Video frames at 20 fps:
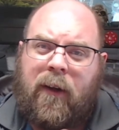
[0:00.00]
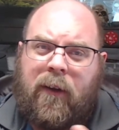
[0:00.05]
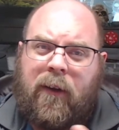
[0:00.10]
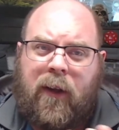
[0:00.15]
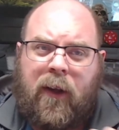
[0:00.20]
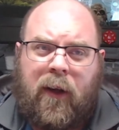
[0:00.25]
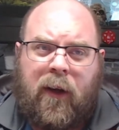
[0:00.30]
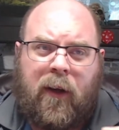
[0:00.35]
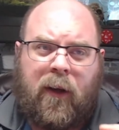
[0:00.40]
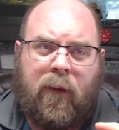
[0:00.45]

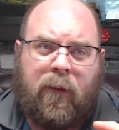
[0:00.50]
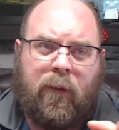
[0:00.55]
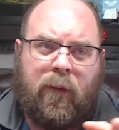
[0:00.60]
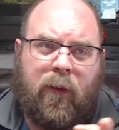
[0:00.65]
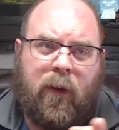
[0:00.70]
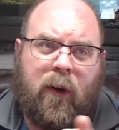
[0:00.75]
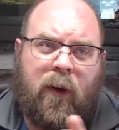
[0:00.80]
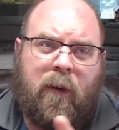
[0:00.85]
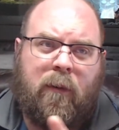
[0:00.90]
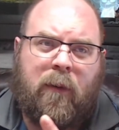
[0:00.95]
the
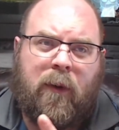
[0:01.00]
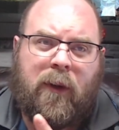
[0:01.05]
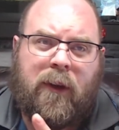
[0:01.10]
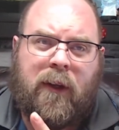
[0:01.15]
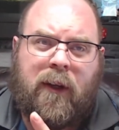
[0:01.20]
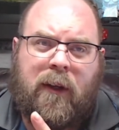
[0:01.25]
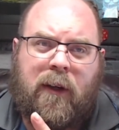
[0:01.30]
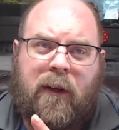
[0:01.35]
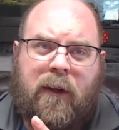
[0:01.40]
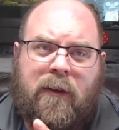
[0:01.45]
room with
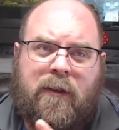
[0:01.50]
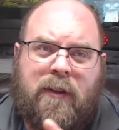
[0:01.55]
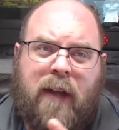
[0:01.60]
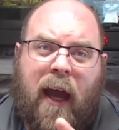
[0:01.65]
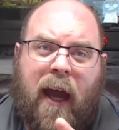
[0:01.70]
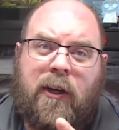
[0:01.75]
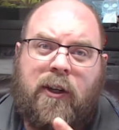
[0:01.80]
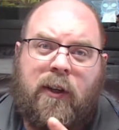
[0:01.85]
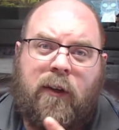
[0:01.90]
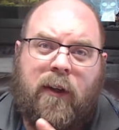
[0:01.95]
the
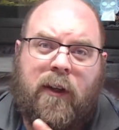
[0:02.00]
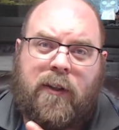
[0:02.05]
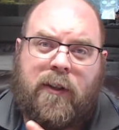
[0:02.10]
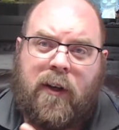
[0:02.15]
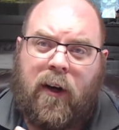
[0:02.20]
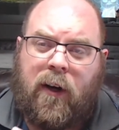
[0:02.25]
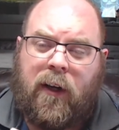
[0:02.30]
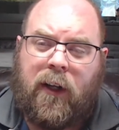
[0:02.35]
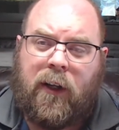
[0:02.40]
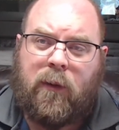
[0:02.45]
statue that's
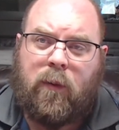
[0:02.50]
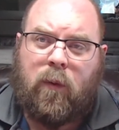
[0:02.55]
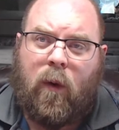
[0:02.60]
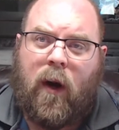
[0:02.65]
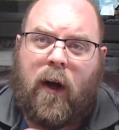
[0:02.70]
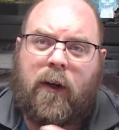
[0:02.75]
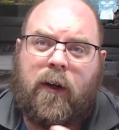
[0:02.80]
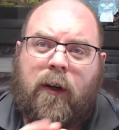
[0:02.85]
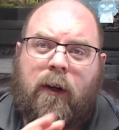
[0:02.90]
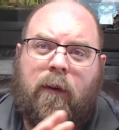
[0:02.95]
underneath
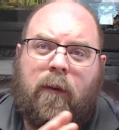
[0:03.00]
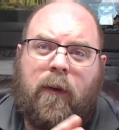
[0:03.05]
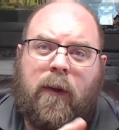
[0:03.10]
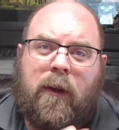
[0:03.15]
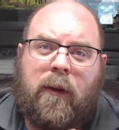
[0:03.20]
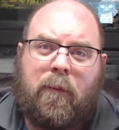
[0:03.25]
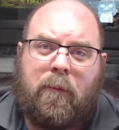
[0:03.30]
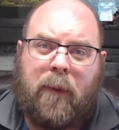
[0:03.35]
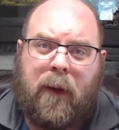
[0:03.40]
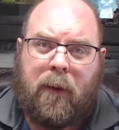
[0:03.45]
water with
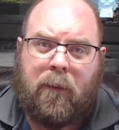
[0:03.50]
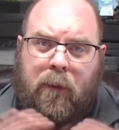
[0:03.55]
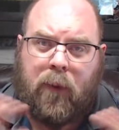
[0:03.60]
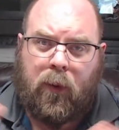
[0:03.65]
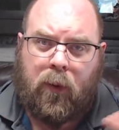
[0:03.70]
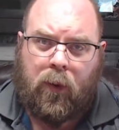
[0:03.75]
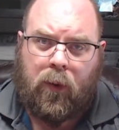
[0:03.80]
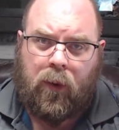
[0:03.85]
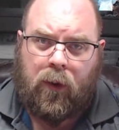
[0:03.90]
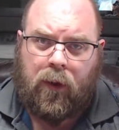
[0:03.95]
a big
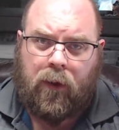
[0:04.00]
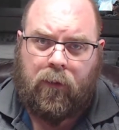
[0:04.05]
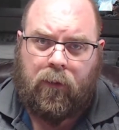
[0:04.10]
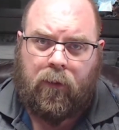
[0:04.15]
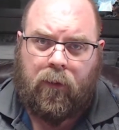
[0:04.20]
pool of